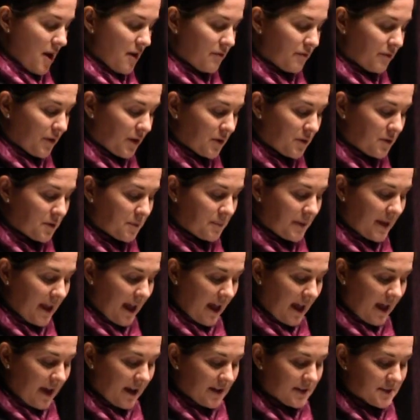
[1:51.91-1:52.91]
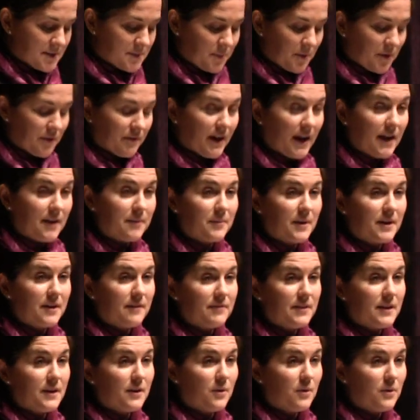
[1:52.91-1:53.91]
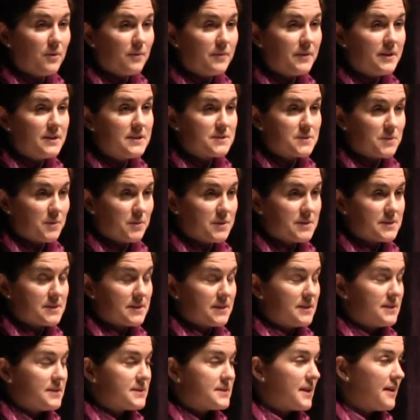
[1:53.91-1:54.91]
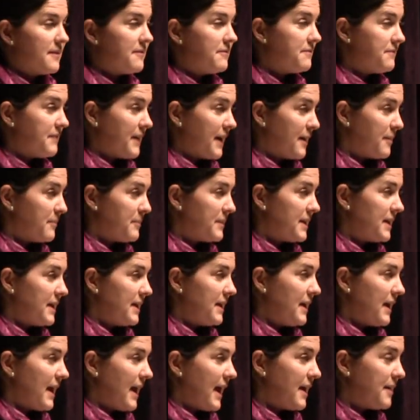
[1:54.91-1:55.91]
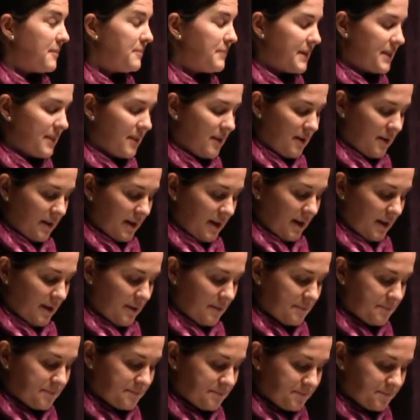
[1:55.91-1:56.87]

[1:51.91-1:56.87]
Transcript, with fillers: for whom gangs provide one of the only sources of family and belonging.